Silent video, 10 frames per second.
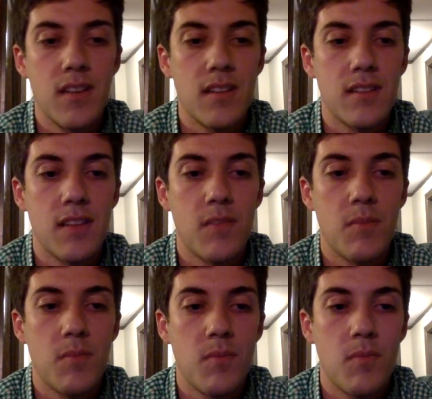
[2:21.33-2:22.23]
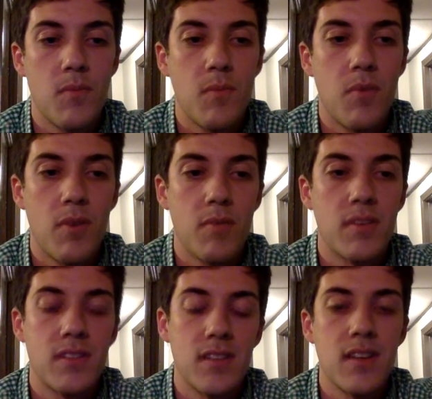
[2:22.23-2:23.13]
The
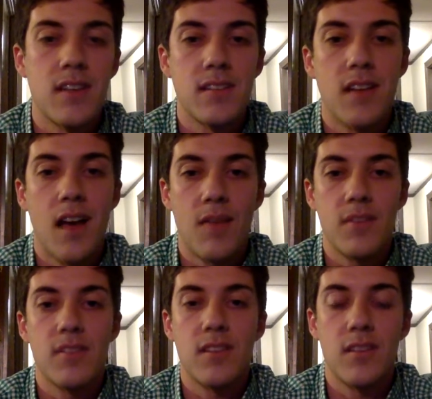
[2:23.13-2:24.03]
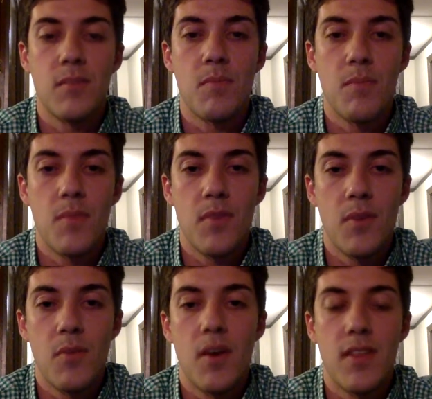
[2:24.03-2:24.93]
7.1c is obviously the
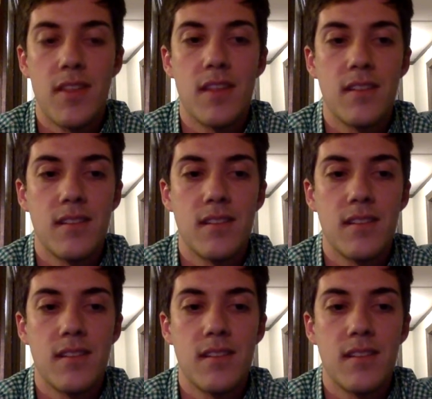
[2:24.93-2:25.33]
one that